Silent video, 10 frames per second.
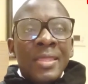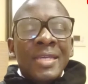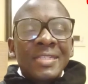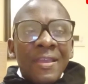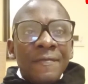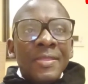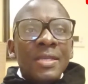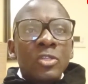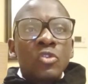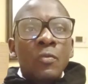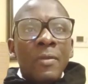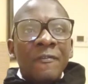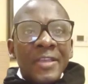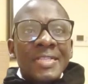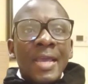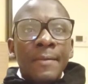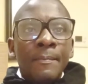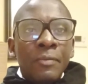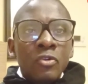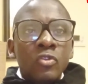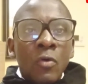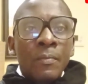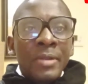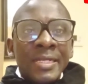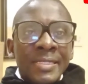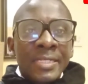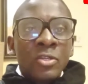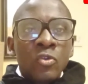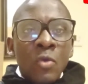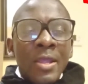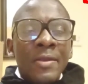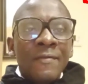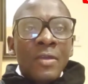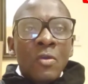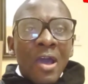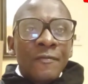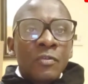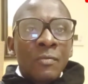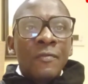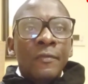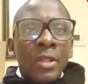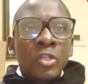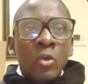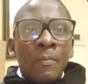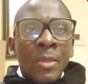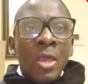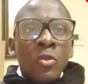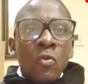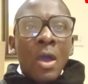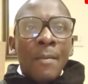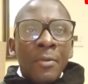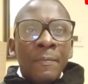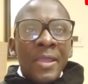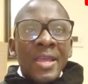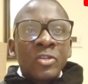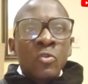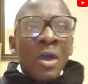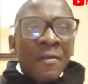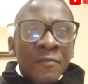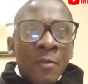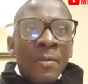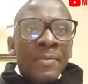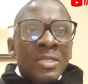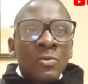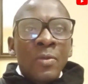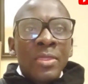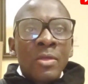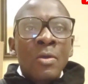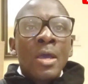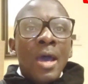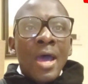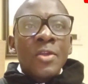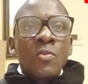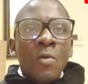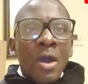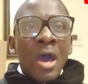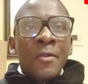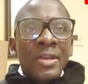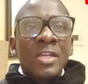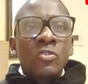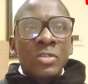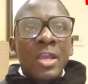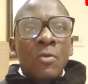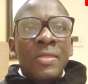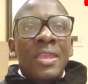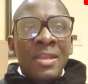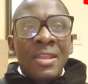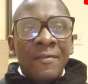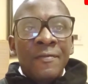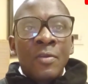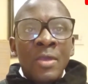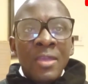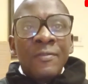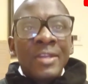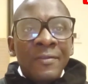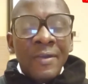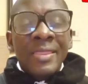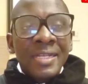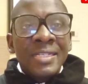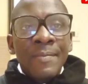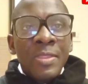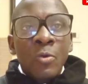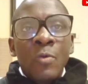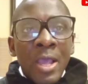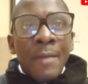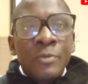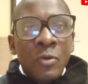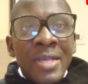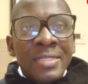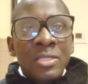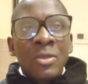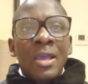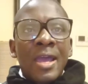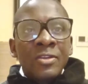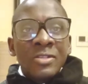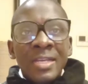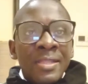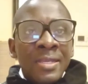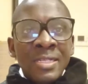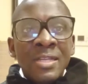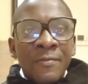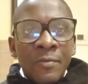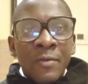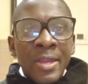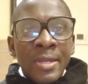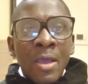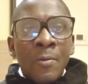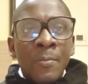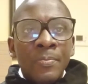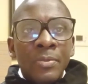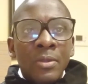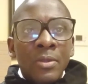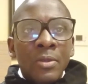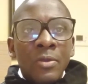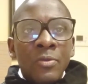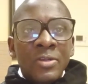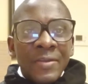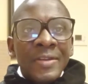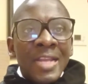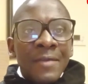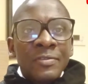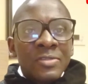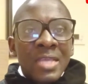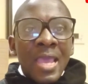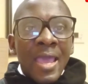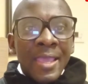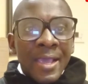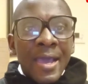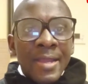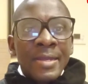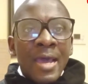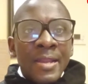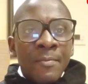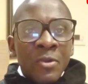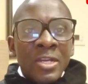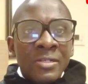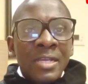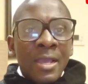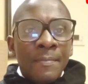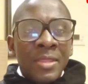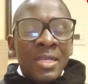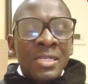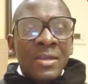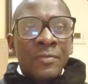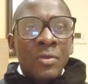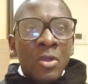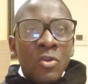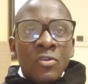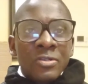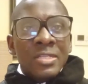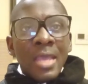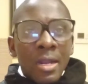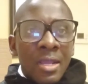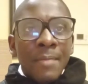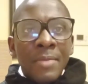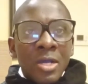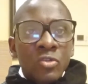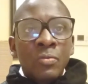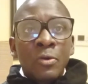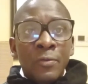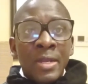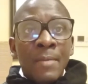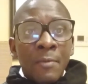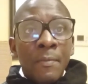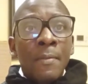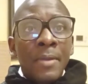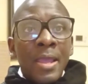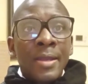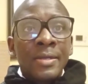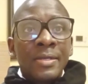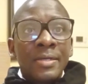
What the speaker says: that everything should be physically put on plate, that wherever you have to move to the job, you are prepared, you have your papers with you, and you are ready to take on the interview, even if at that time they'll wake up ask, can you take the interview right now? You definitely have to say, I can, and I'm ready to take up the interview. Not say, I'll come back tomorrow when I'm prepared.